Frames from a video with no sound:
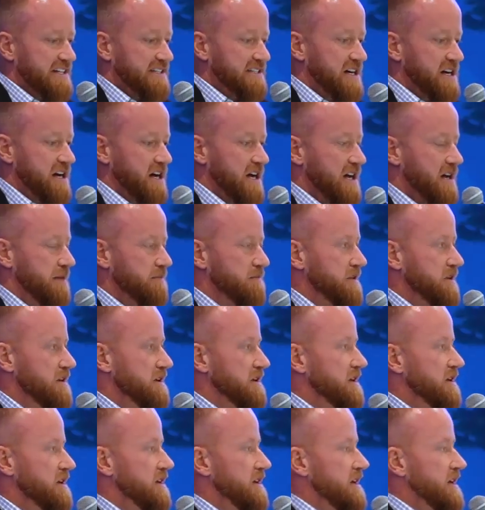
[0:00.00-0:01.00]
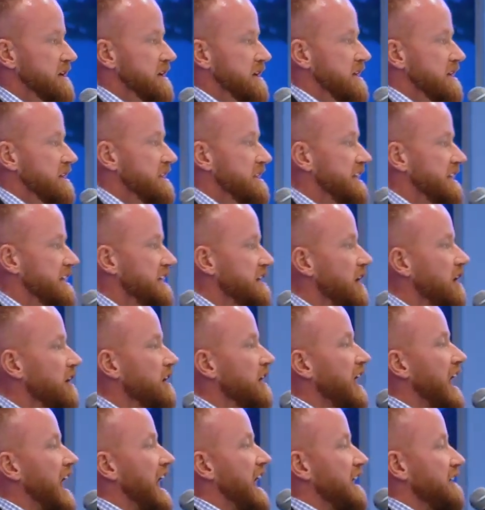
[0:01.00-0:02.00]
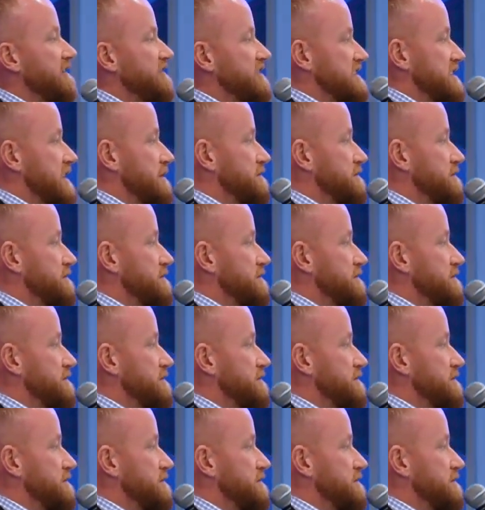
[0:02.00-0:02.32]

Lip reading: that time that in our lives